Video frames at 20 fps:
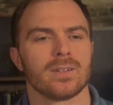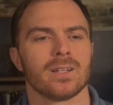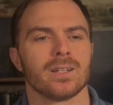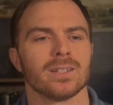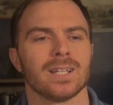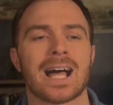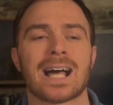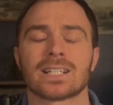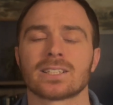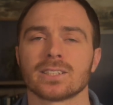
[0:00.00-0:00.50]

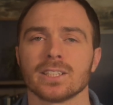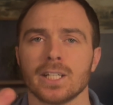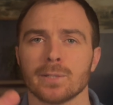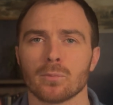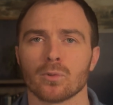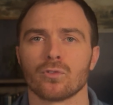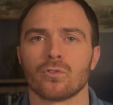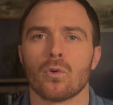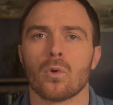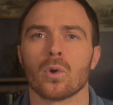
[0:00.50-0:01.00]
Lastly,
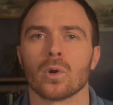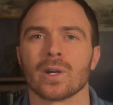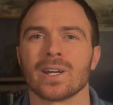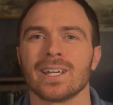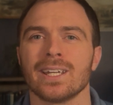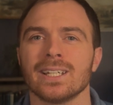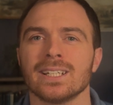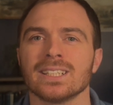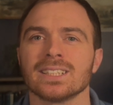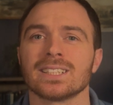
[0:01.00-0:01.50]
number four
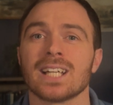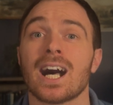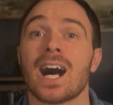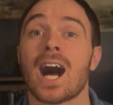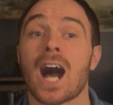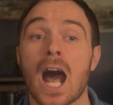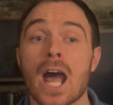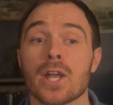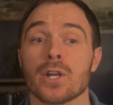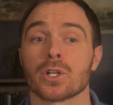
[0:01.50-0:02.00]
is
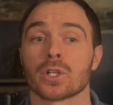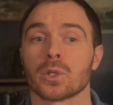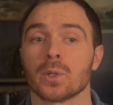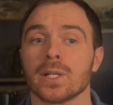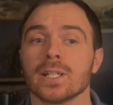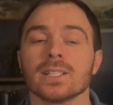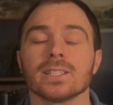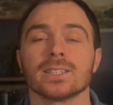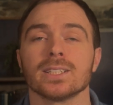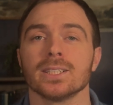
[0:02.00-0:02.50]
higher
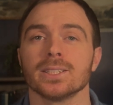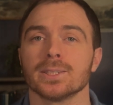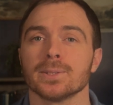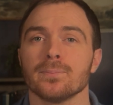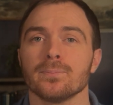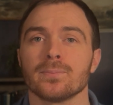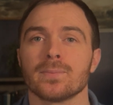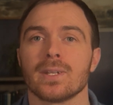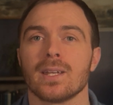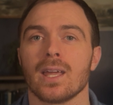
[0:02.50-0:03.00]

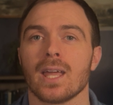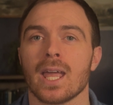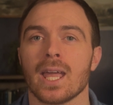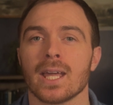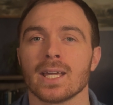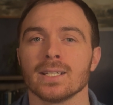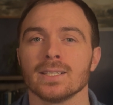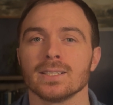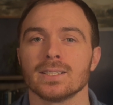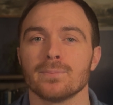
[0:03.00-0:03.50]
criticism
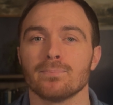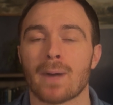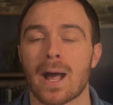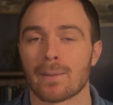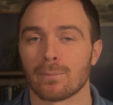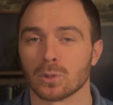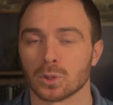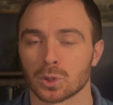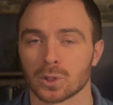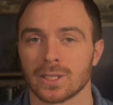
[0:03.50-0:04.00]
and
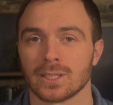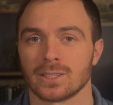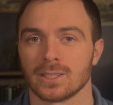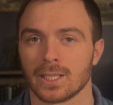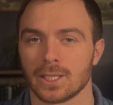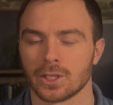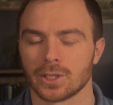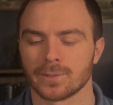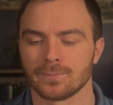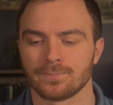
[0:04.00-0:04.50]
Bible
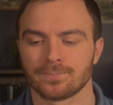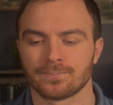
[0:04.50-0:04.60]
translation.